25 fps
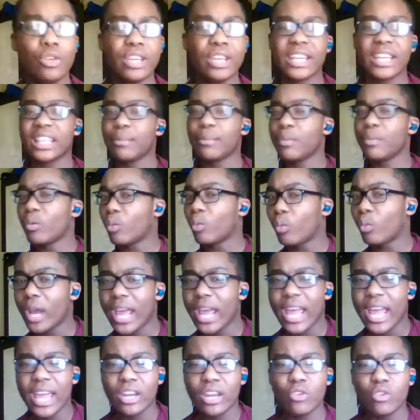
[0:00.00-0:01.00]
get them in
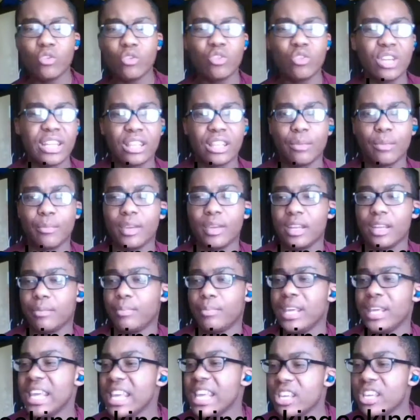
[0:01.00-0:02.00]
red, you can get them in
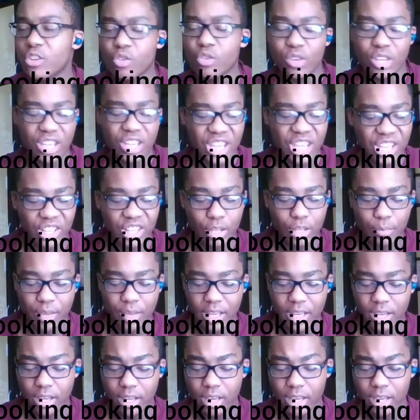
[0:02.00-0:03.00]
pink, you can get them
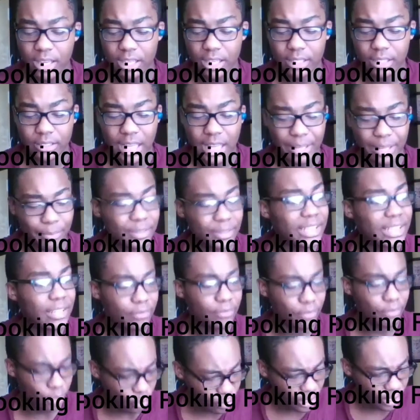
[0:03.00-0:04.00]
in, I
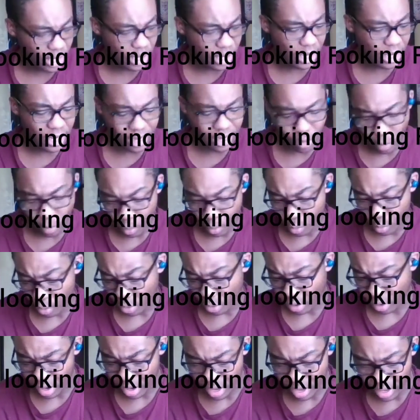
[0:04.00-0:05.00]
believe, green
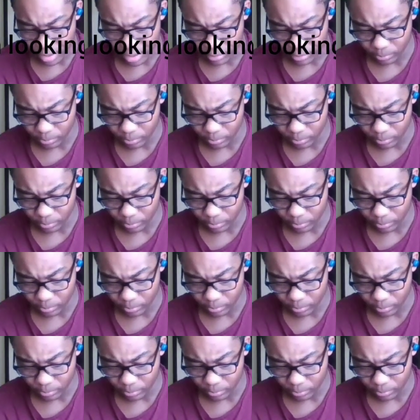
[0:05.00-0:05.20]
or